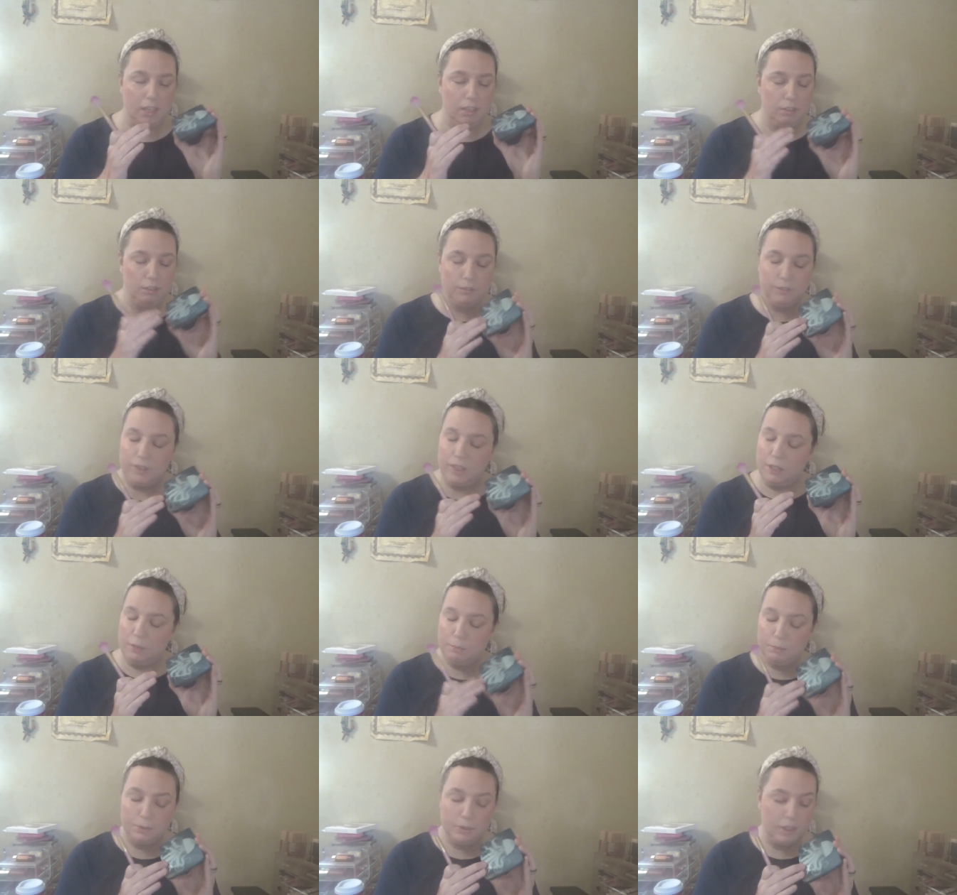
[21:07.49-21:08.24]
It's a
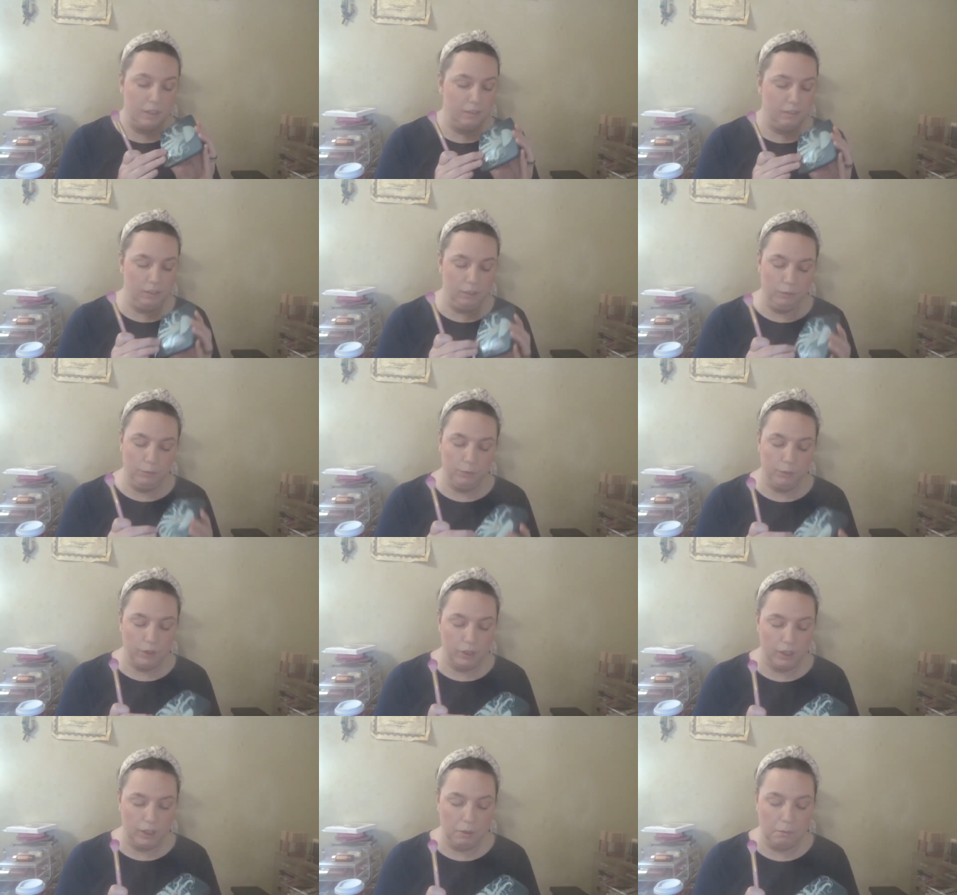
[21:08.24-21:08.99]
very pricey
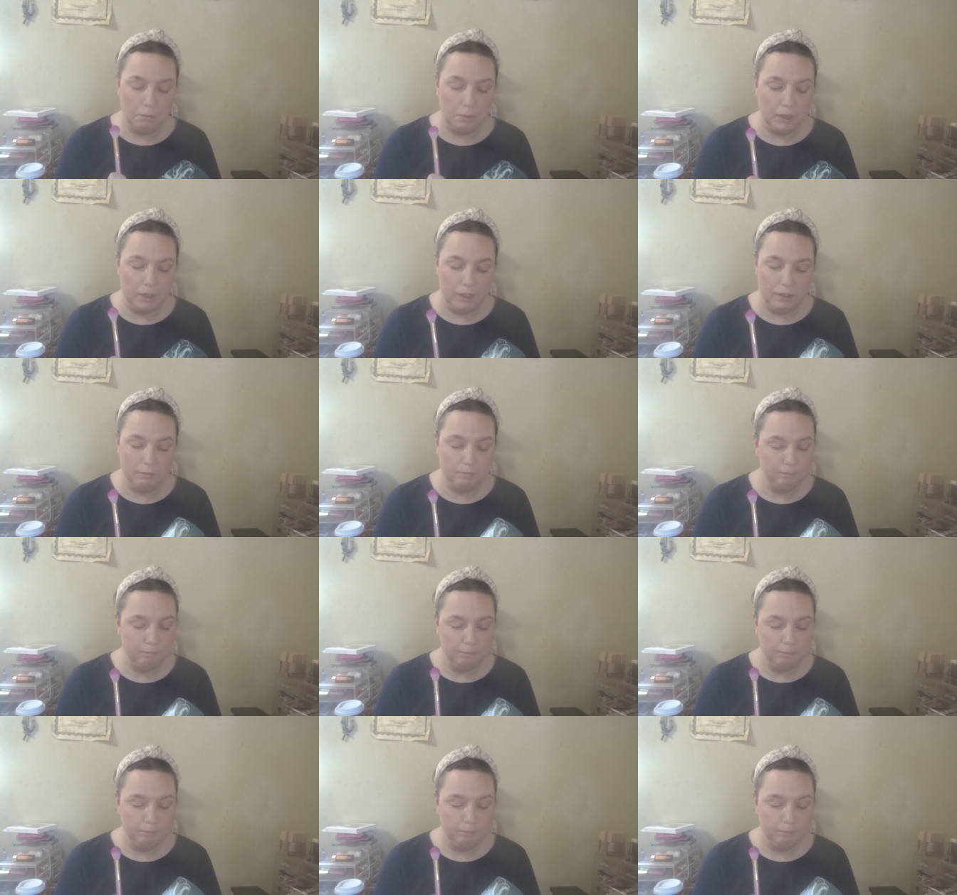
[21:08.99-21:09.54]
one, but